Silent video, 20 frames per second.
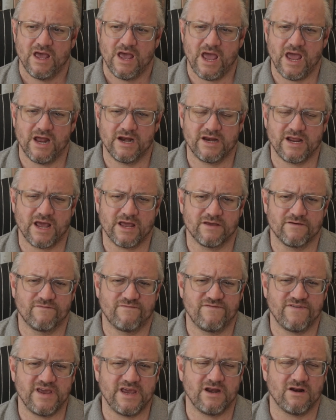And yet you
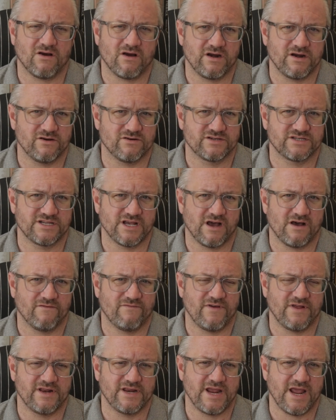feed on
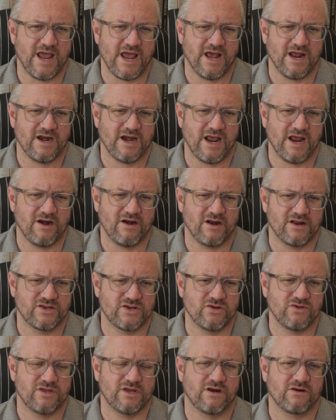yourself. And
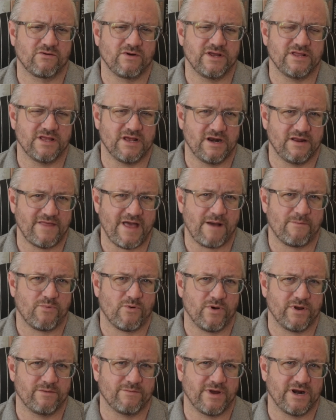to the degree that at that
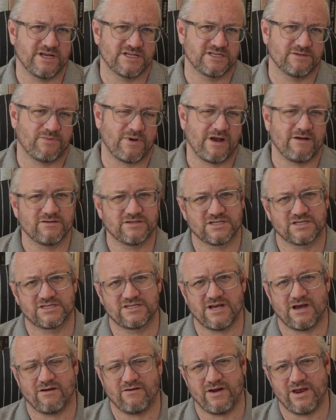point money supply was
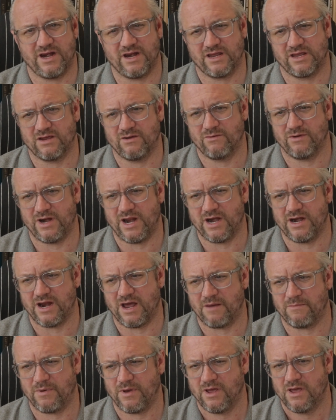accelerating, you would end
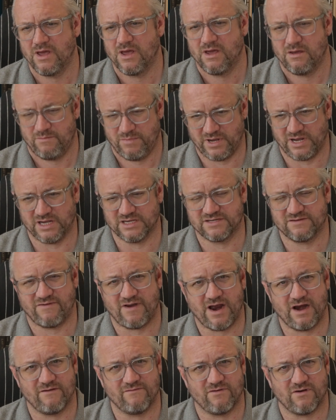up, because of
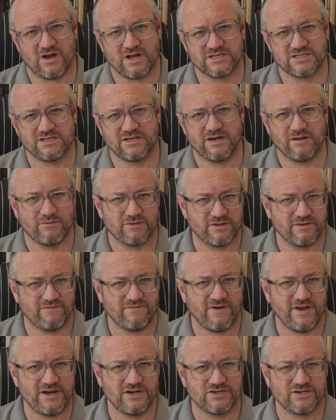higher velocity, with
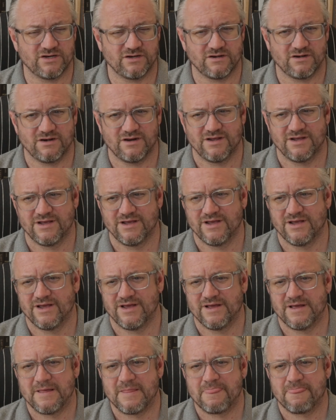inflation.
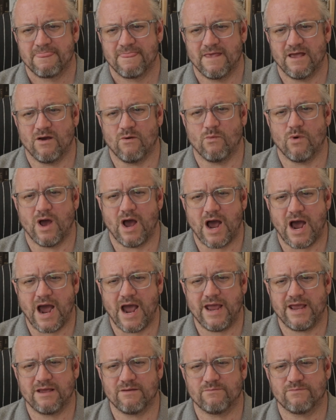What
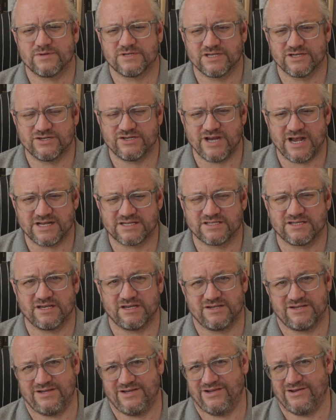I am
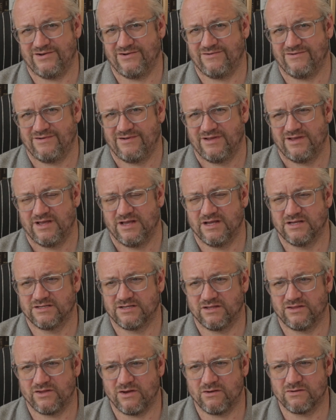suggesting to you is
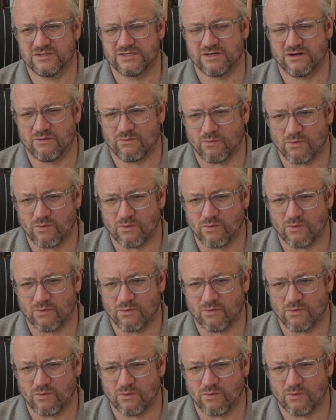that those that are